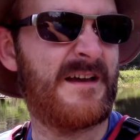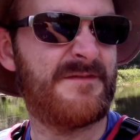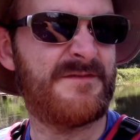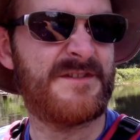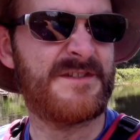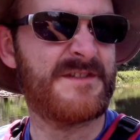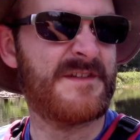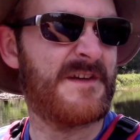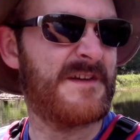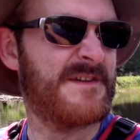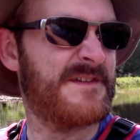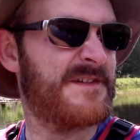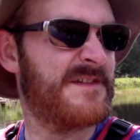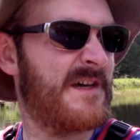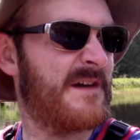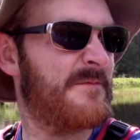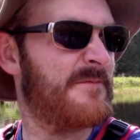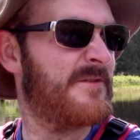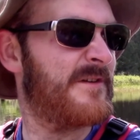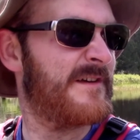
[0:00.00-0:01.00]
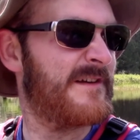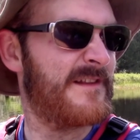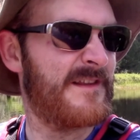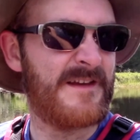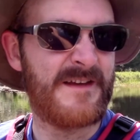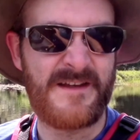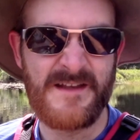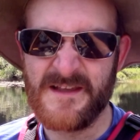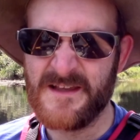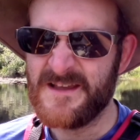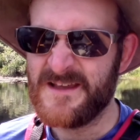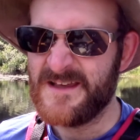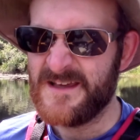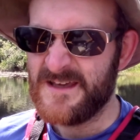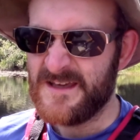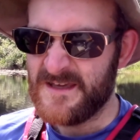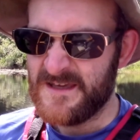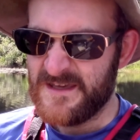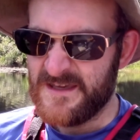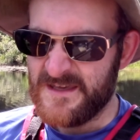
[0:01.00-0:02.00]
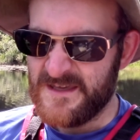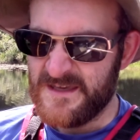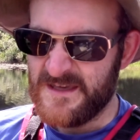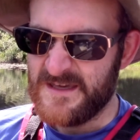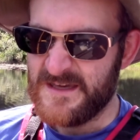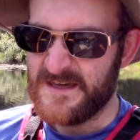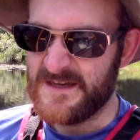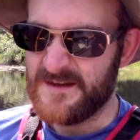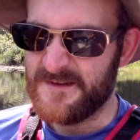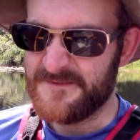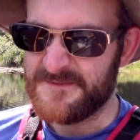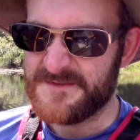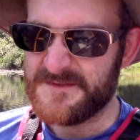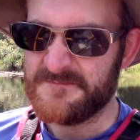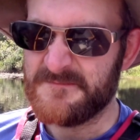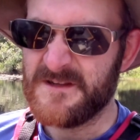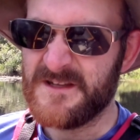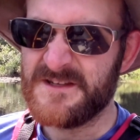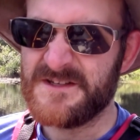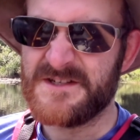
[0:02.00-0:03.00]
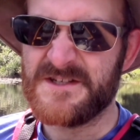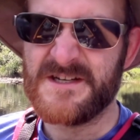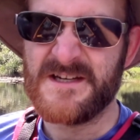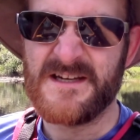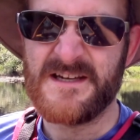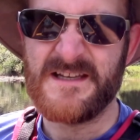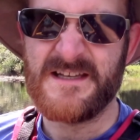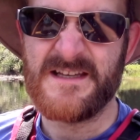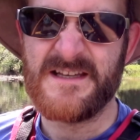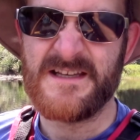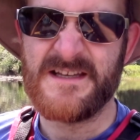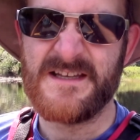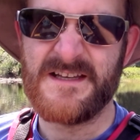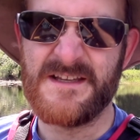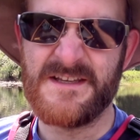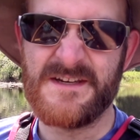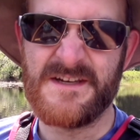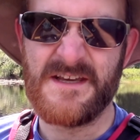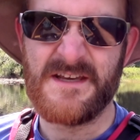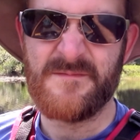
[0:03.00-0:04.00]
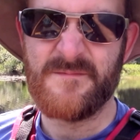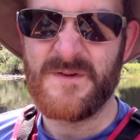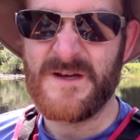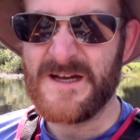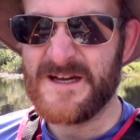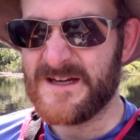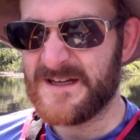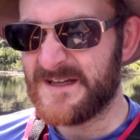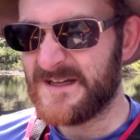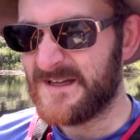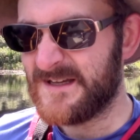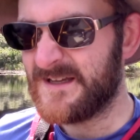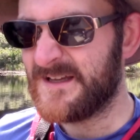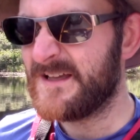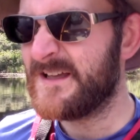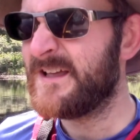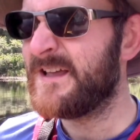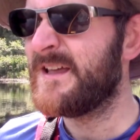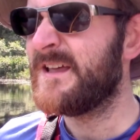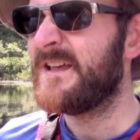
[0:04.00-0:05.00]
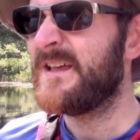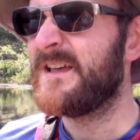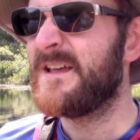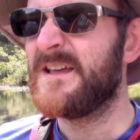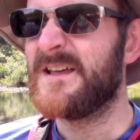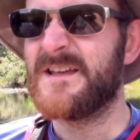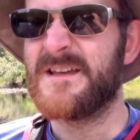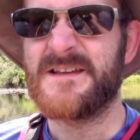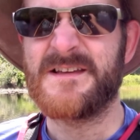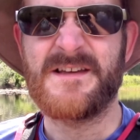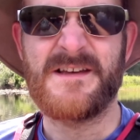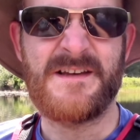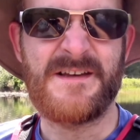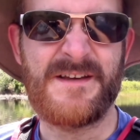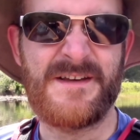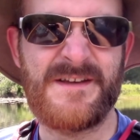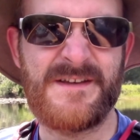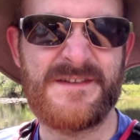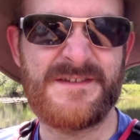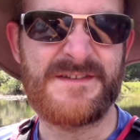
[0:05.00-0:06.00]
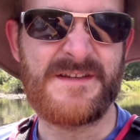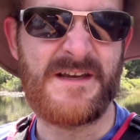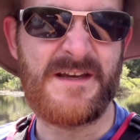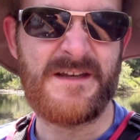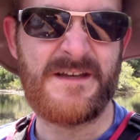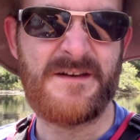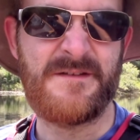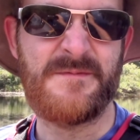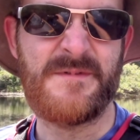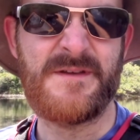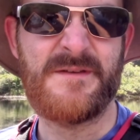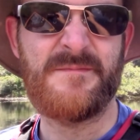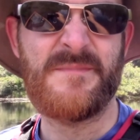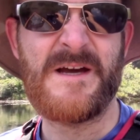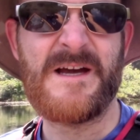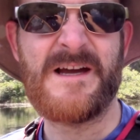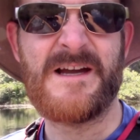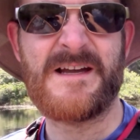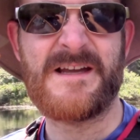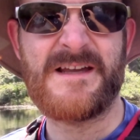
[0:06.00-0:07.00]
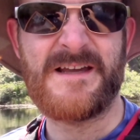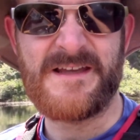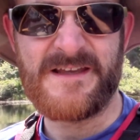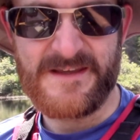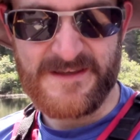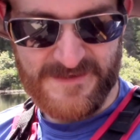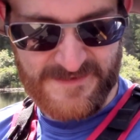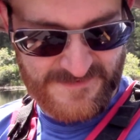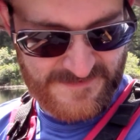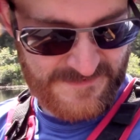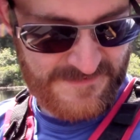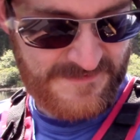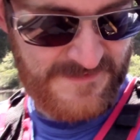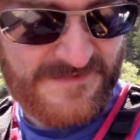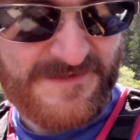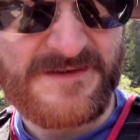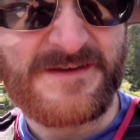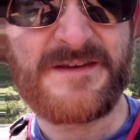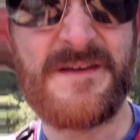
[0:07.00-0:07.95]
I've just got to stop quickly, have some lunch, and head back. Because I got to be back in